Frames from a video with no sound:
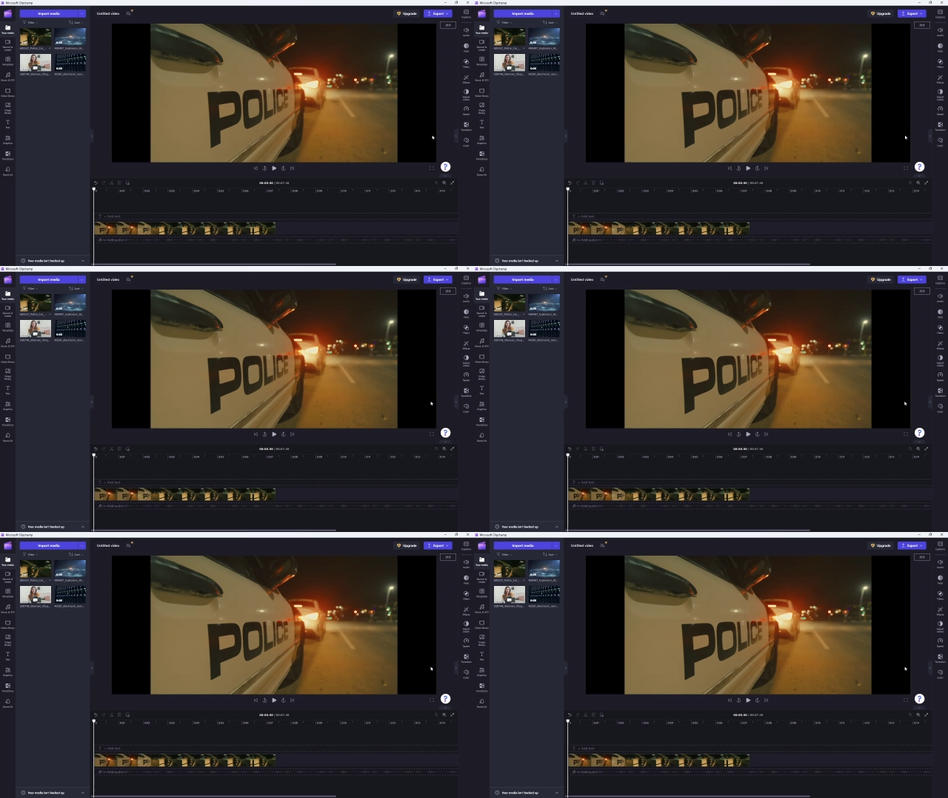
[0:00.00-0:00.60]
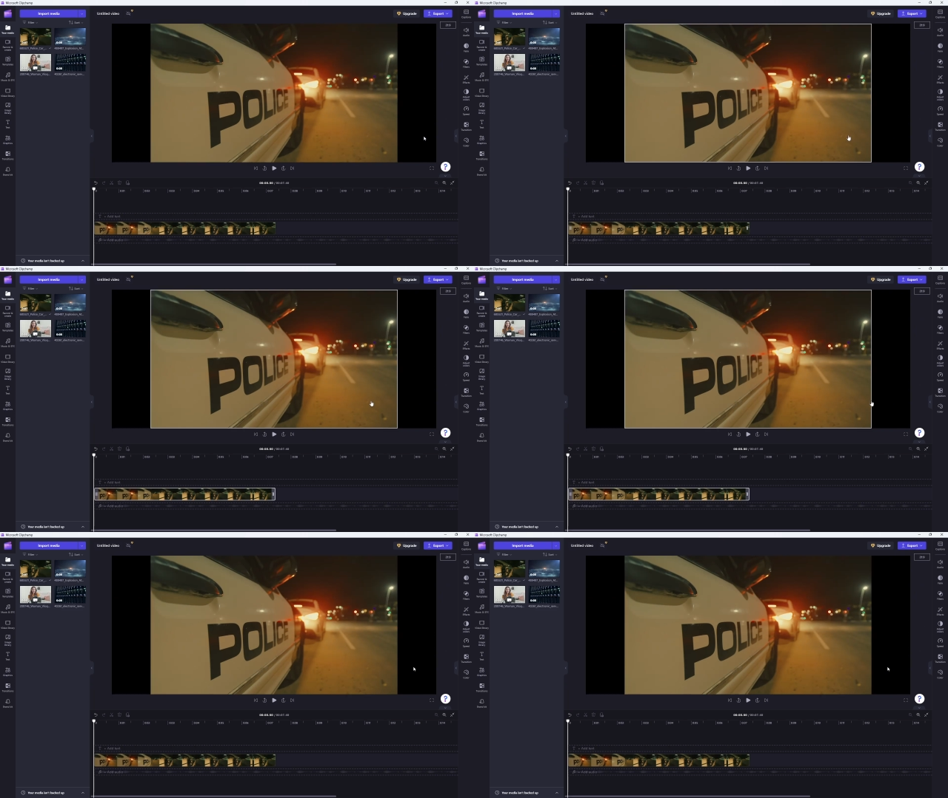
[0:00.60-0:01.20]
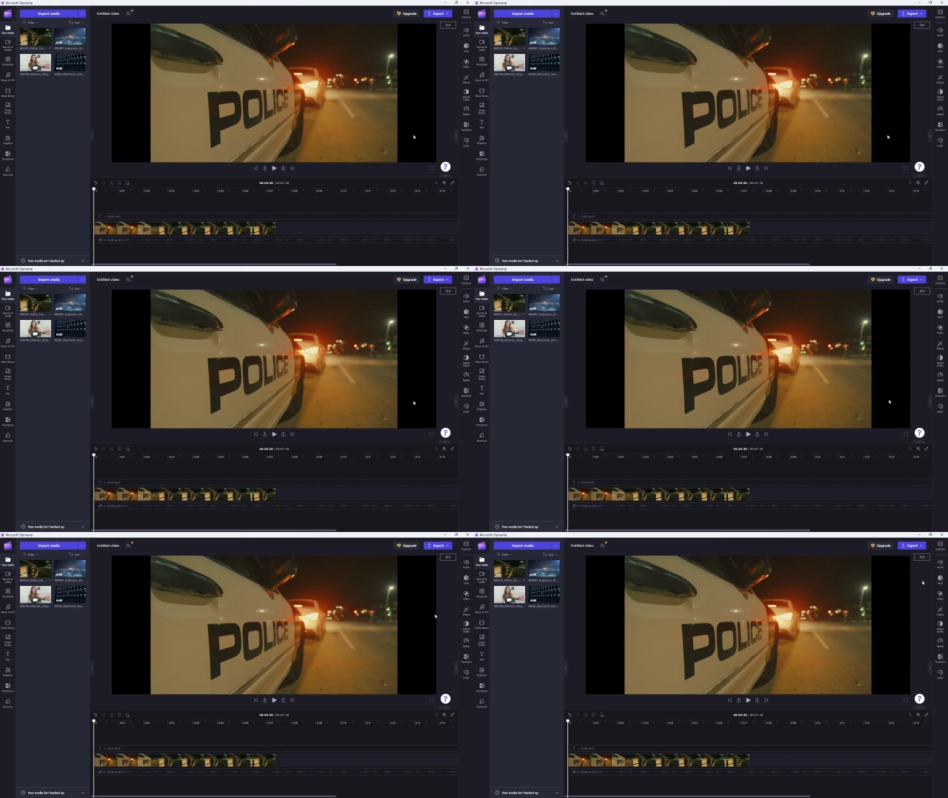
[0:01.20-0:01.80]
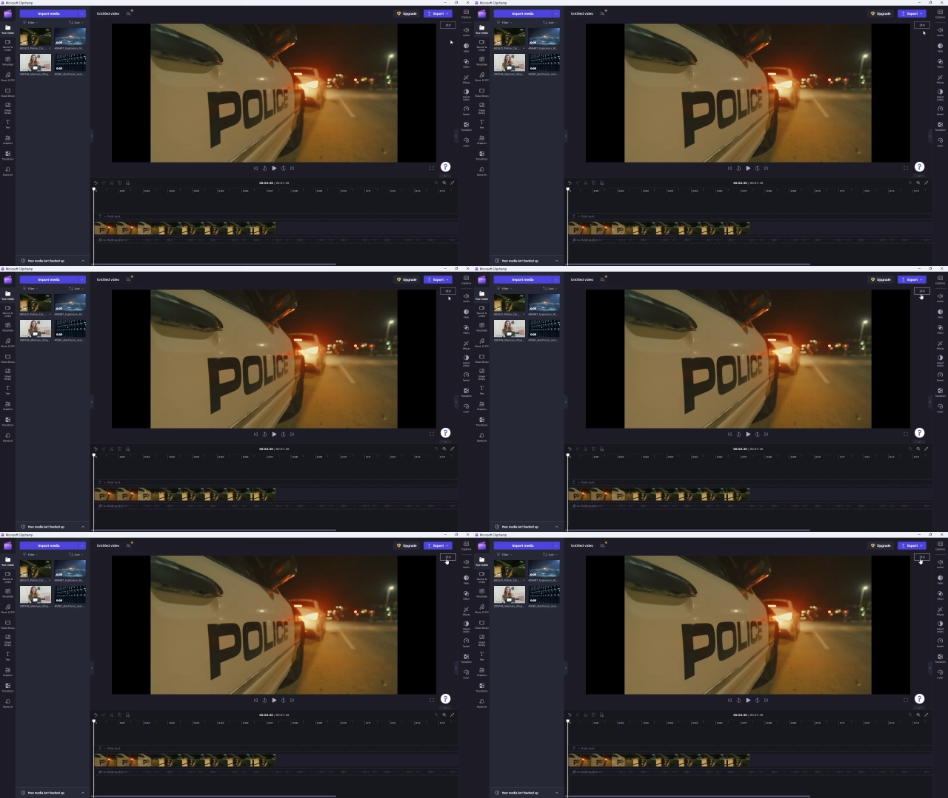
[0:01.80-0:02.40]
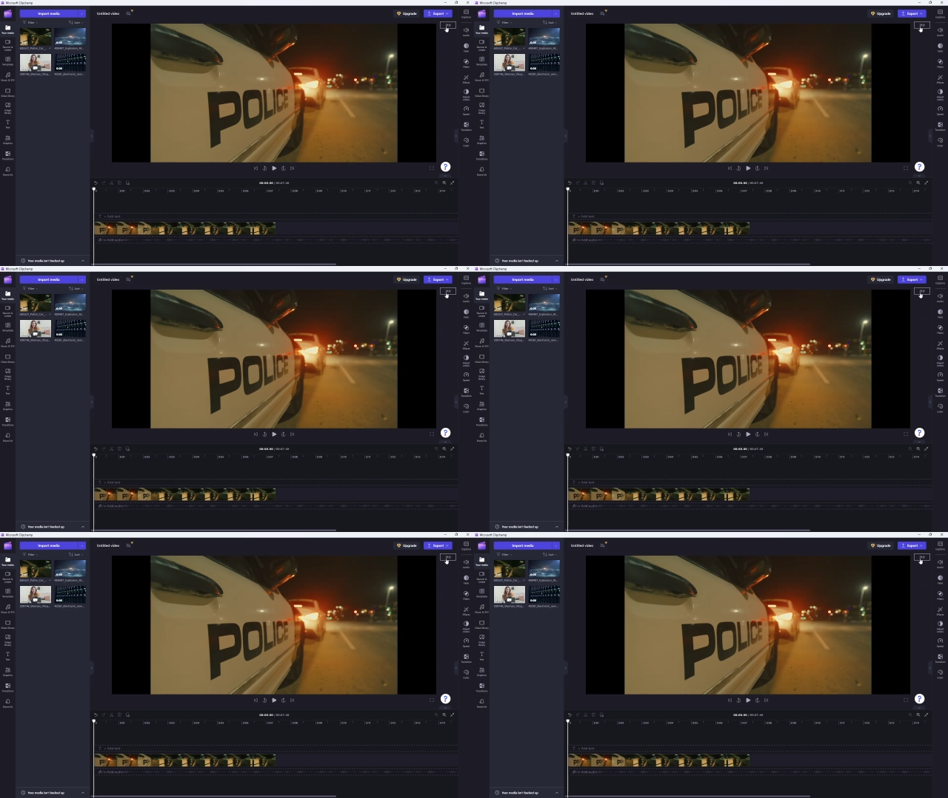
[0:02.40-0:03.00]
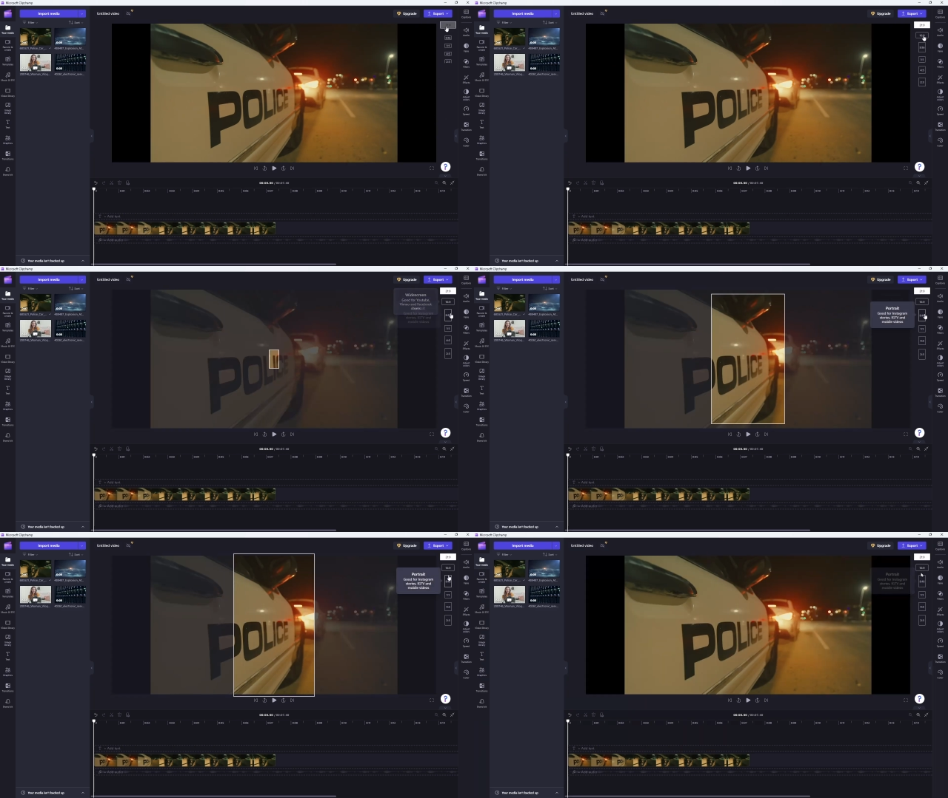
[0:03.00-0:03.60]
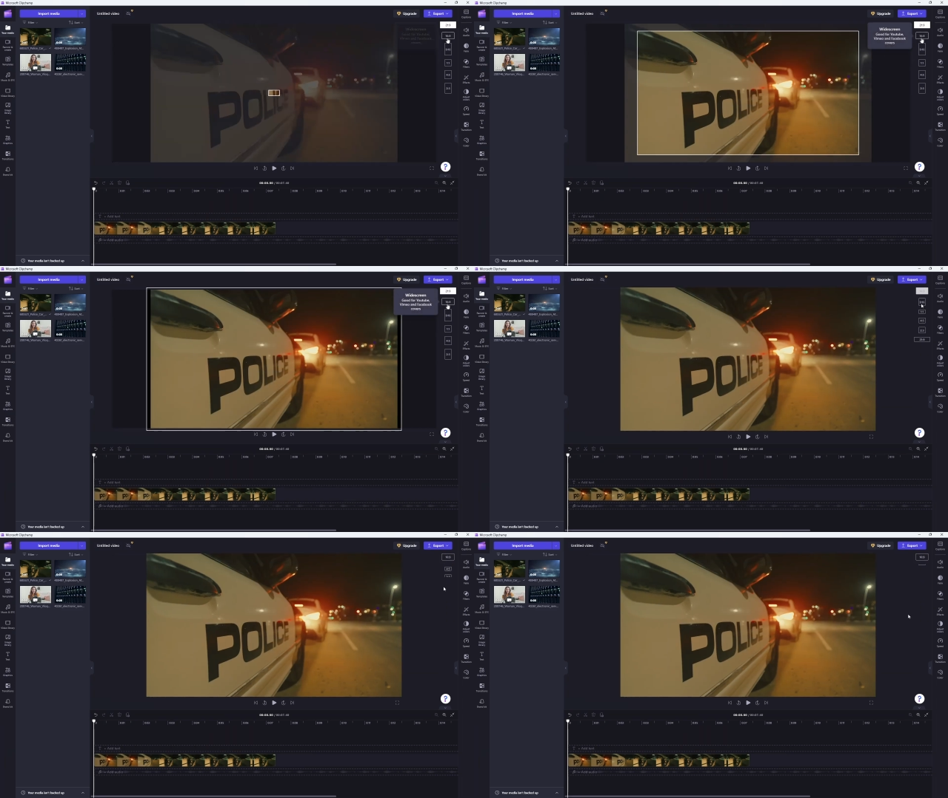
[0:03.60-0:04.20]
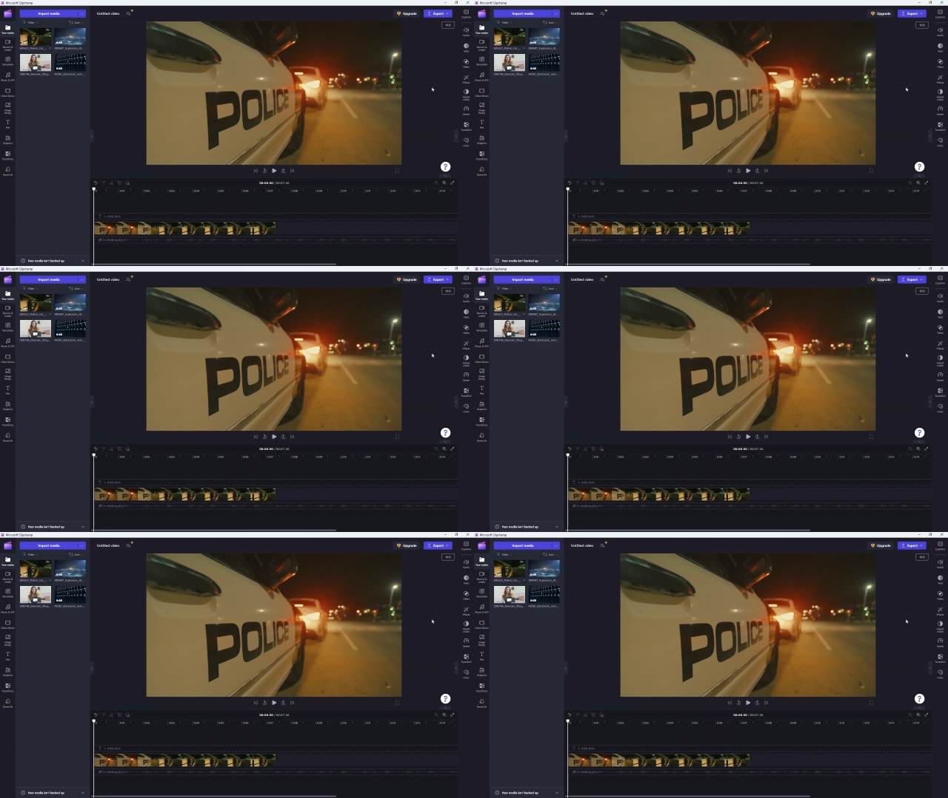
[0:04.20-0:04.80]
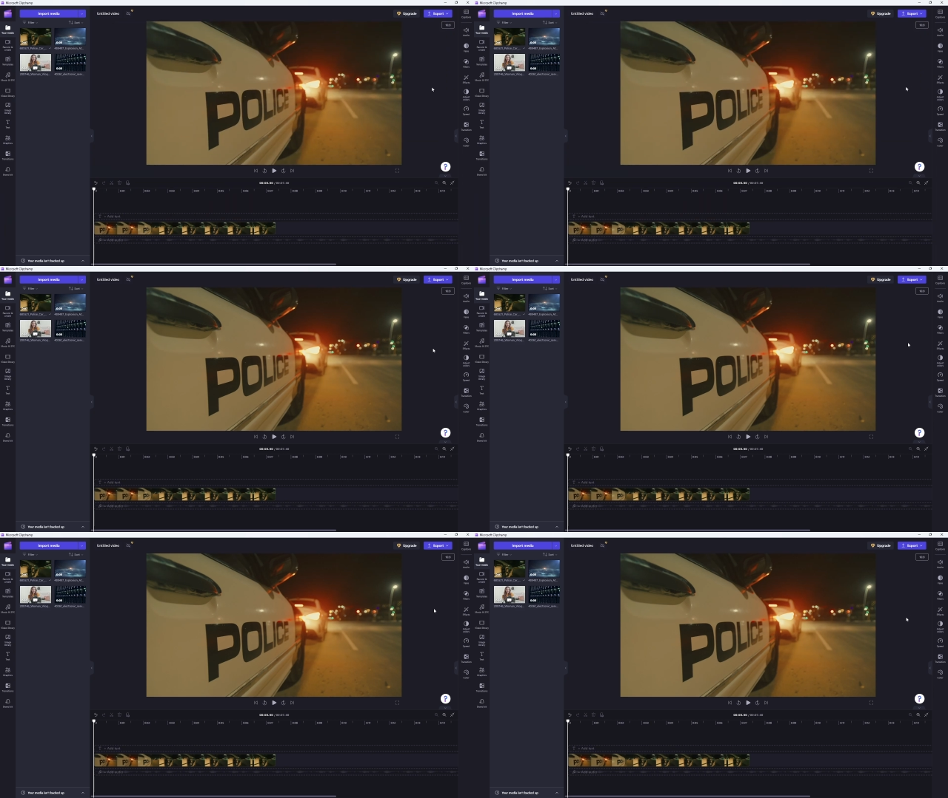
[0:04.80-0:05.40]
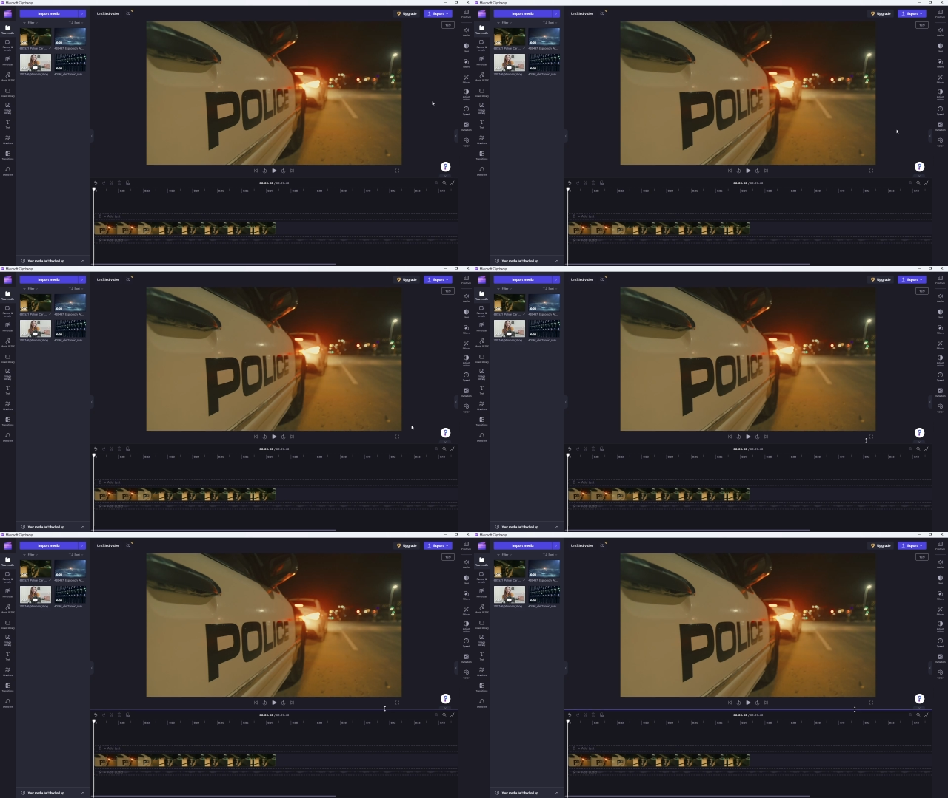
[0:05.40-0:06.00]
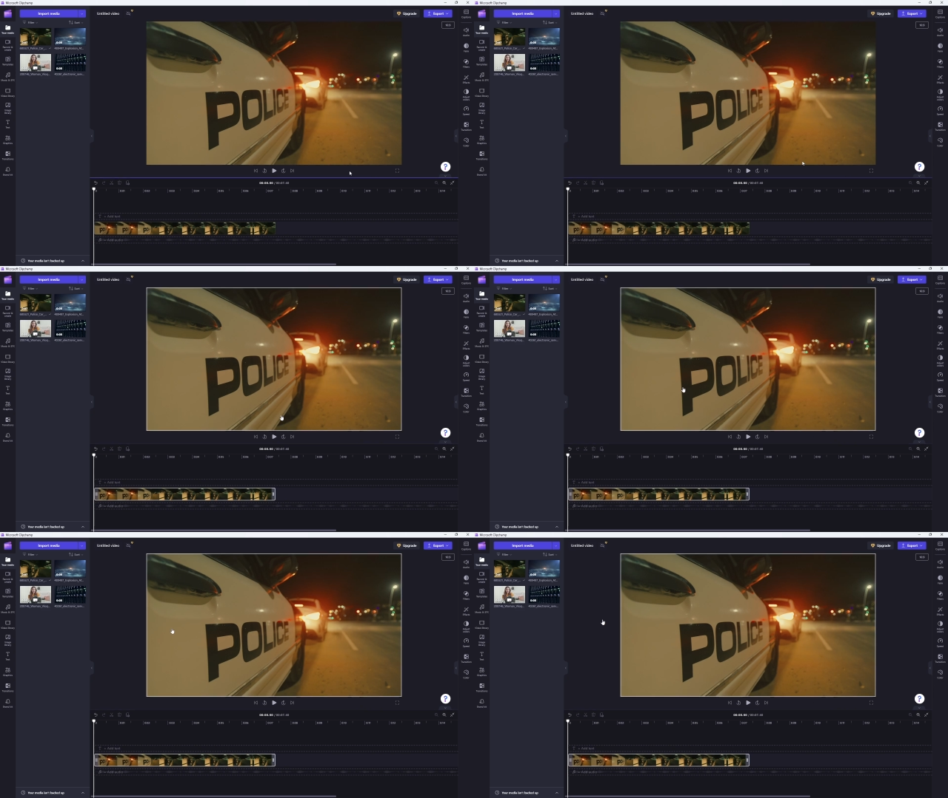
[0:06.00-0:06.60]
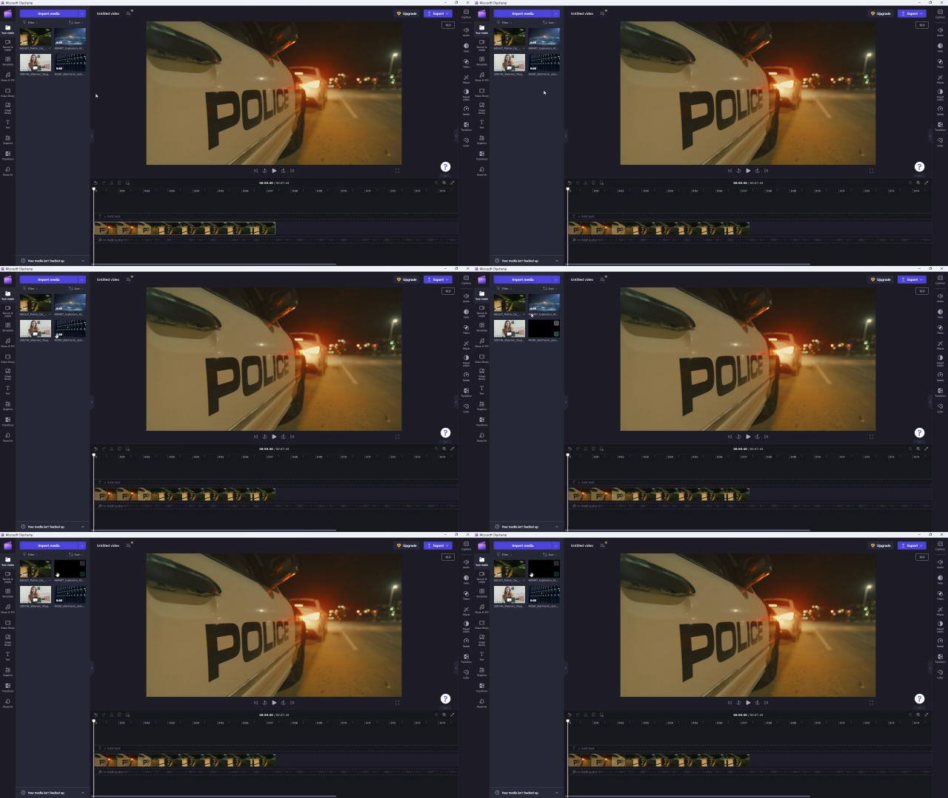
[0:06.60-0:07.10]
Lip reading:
Nobody's mouth can be seen.